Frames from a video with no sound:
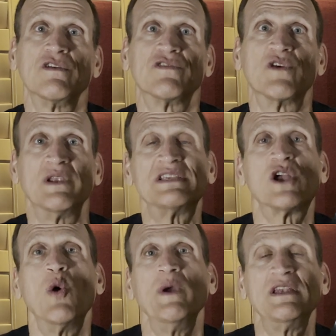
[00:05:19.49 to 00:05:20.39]
So let's
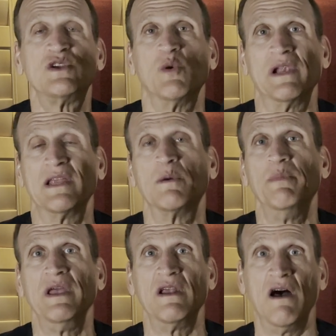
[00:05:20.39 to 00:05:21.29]
go into a little
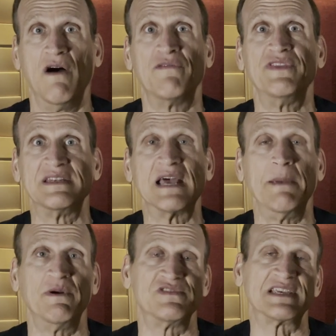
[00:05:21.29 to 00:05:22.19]
bit of the
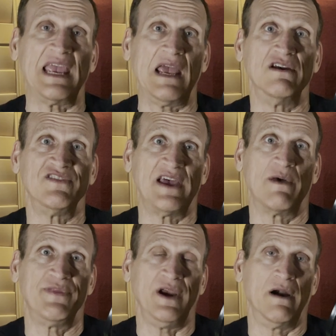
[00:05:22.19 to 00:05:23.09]
type of scanners
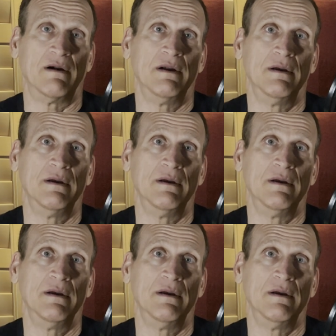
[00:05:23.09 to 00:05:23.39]
out there.